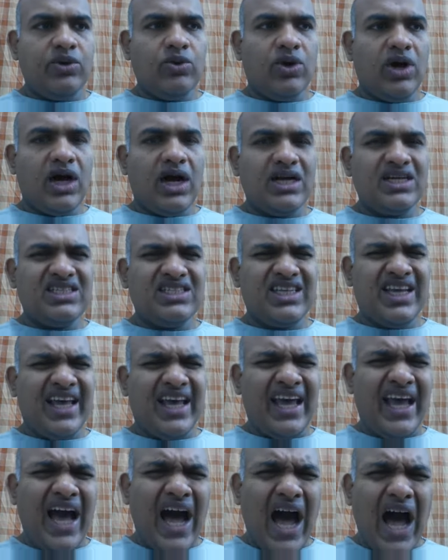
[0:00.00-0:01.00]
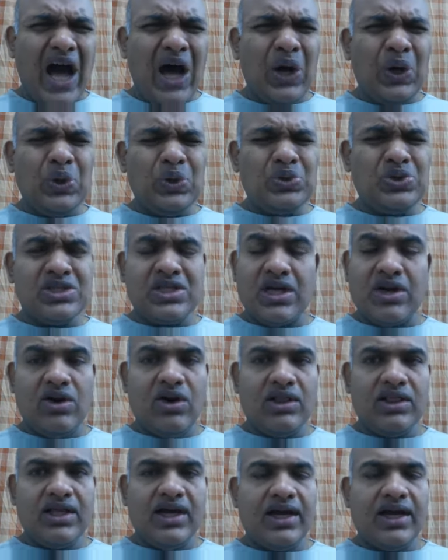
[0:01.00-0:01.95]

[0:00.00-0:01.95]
You can't say aus and all